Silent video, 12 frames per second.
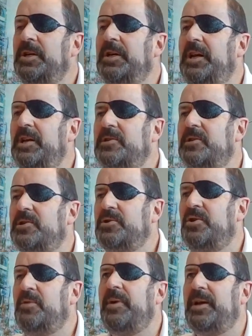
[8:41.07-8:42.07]
in against the
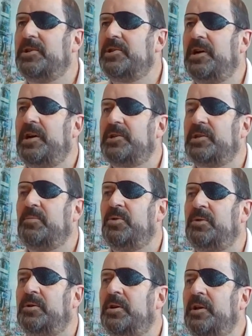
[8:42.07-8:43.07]
job and charge them
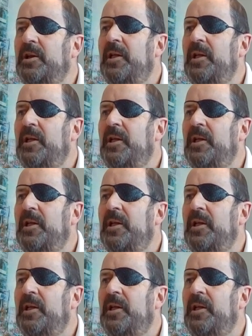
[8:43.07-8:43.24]
on.